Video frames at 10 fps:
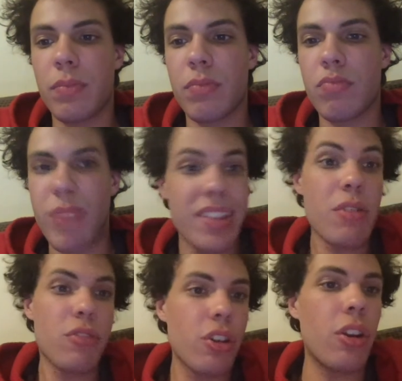That
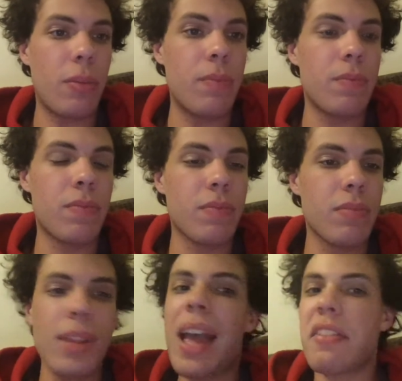sounds good.
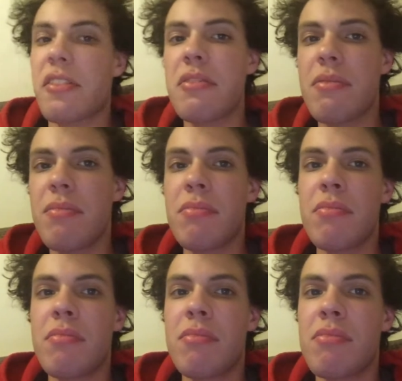Yes.
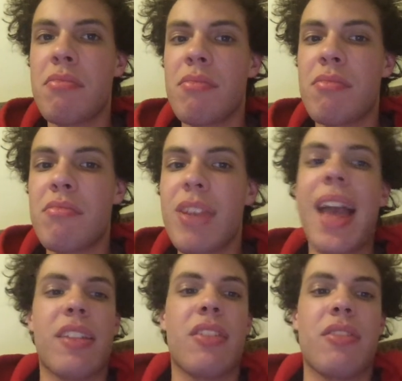Yes.